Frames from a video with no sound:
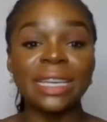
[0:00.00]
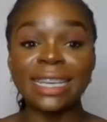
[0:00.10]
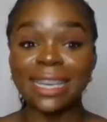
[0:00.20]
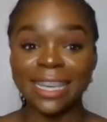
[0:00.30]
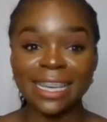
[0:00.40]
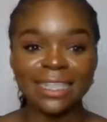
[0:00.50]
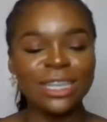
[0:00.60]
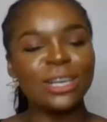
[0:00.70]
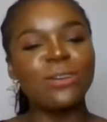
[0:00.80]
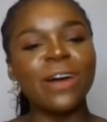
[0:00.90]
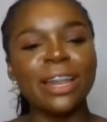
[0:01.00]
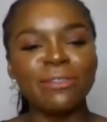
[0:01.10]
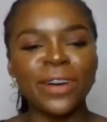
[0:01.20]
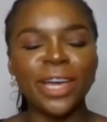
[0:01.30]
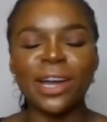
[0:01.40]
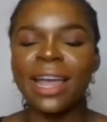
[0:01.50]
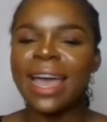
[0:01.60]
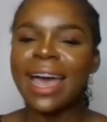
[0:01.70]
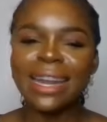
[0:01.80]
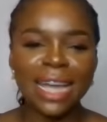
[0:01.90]
heat qualifier.
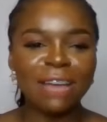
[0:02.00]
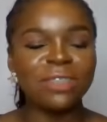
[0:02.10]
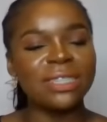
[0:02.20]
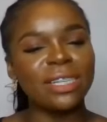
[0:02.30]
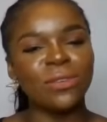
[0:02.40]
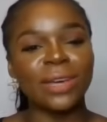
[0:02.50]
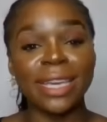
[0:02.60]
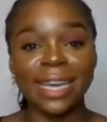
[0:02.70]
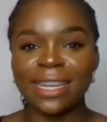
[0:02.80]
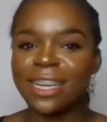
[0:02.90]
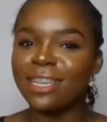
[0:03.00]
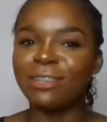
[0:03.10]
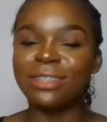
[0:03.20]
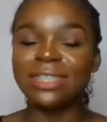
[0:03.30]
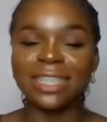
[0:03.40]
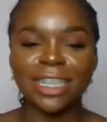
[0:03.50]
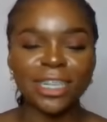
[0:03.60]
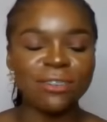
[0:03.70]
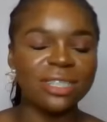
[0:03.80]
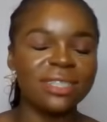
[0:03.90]
And I have to tell you again,
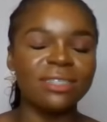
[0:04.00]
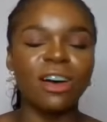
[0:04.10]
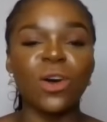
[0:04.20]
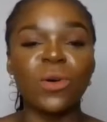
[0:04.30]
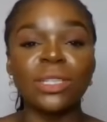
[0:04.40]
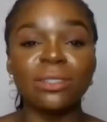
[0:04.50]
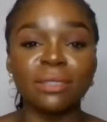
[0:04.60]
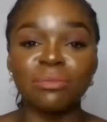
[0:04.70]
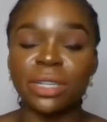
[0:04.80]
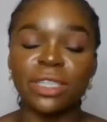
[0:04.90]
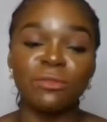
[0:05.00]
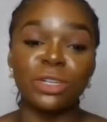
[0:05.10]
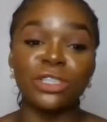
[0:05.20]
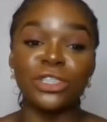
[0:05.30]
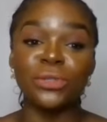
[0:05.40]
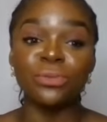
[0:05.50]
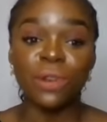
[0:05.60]
Shakira Richardson always looks impressive when she